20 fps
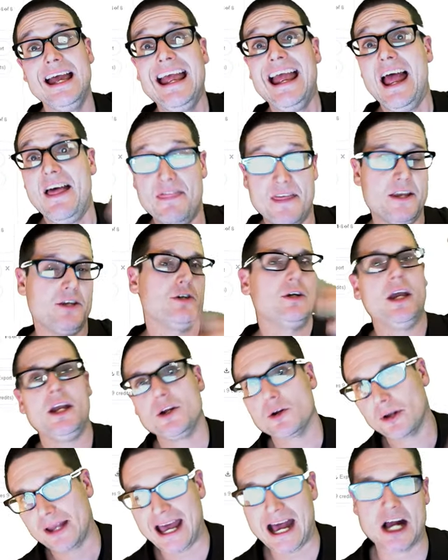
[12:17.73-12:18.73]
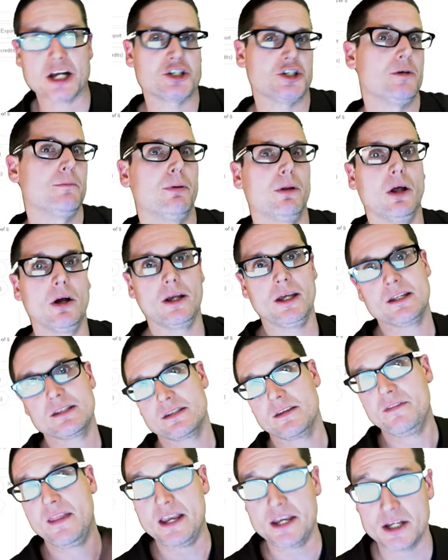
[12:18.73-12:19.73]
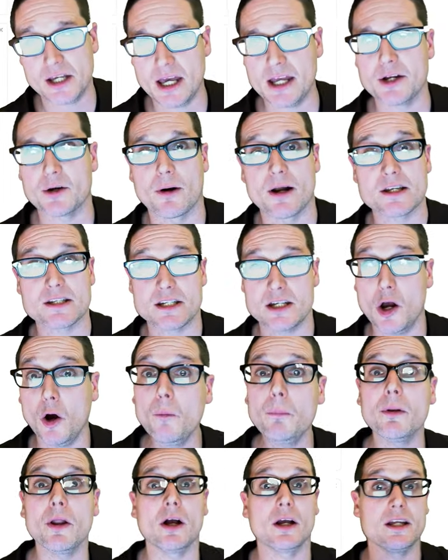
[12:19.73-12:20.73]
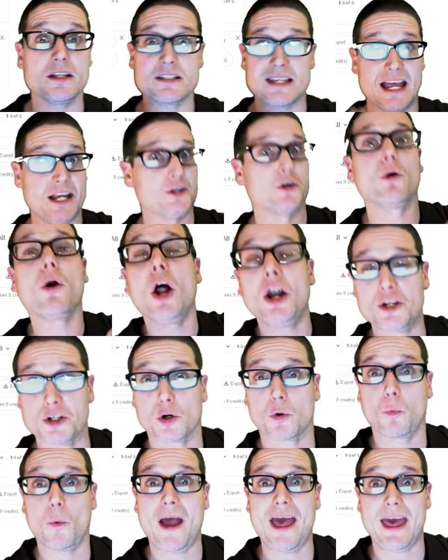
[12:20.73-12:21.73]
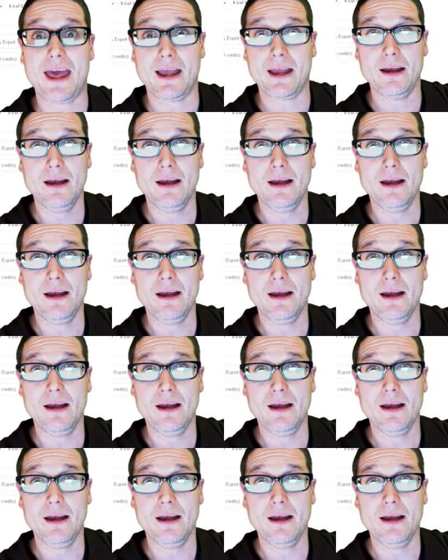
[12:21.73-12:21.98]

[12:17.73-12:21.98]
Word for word: and then you get your caching plugins, and then you get your SEO plugins, and you're on your way.